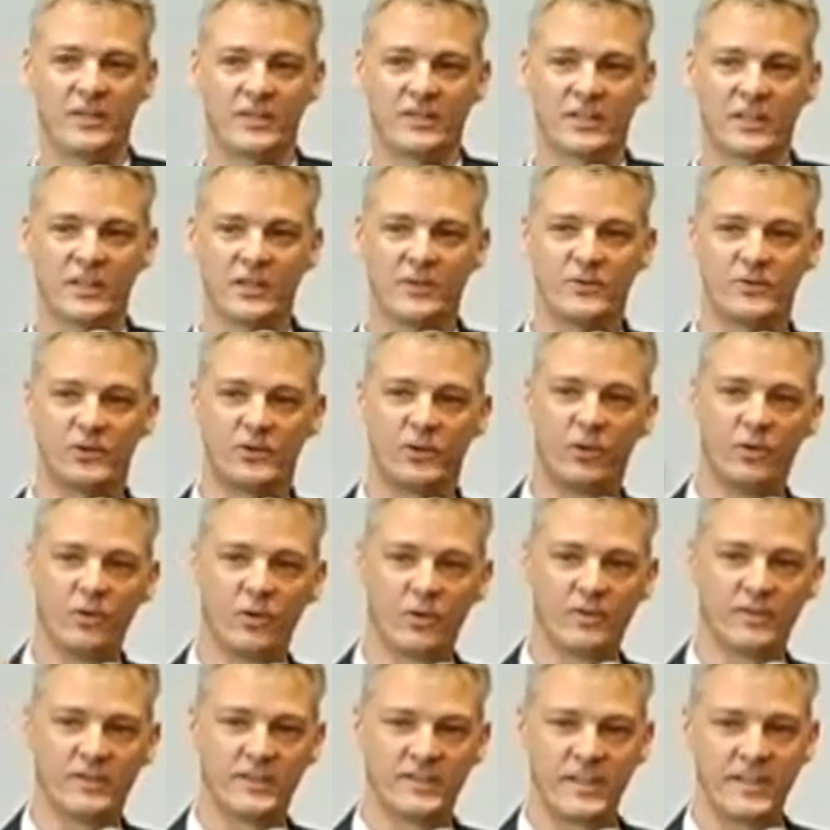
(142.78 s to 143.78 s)
load
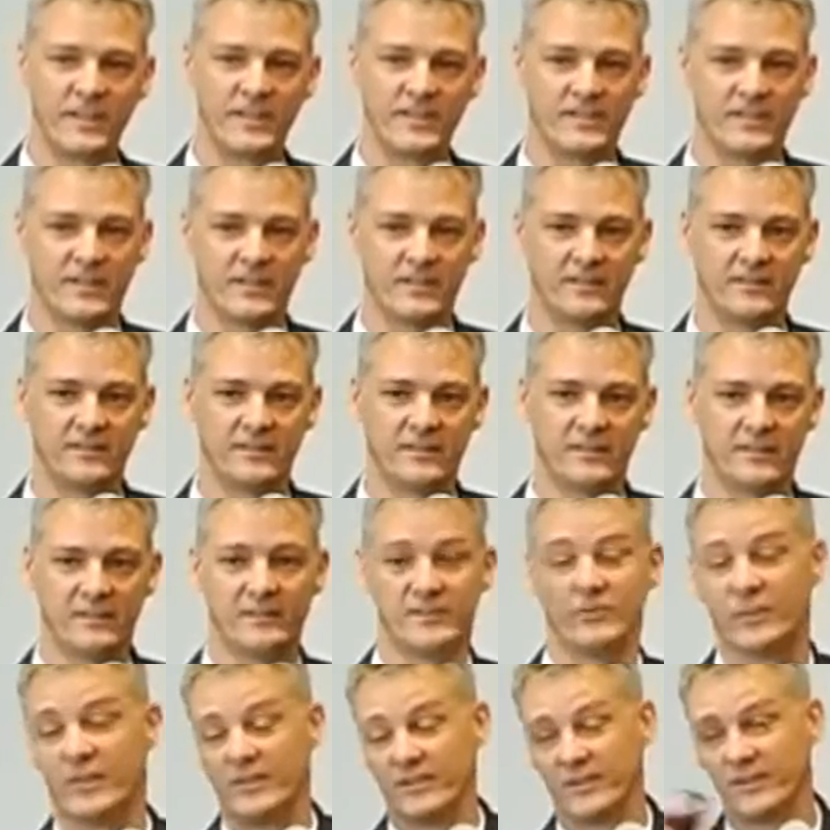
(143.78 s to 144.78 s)
all the data,
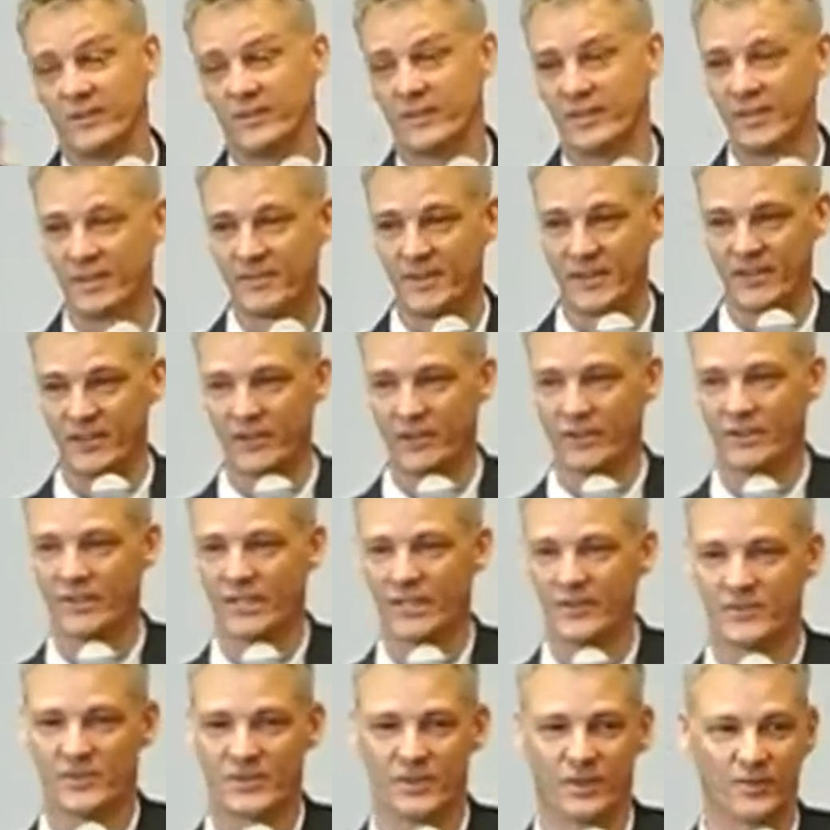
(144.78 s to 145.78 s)
well, you think about your
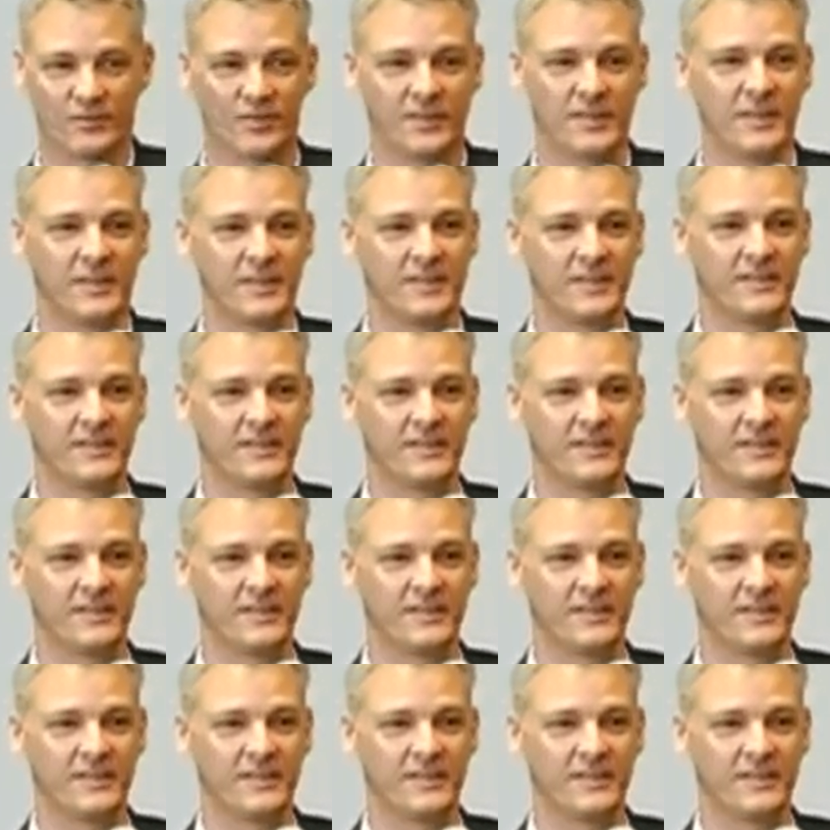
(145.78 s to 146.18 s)
laptop,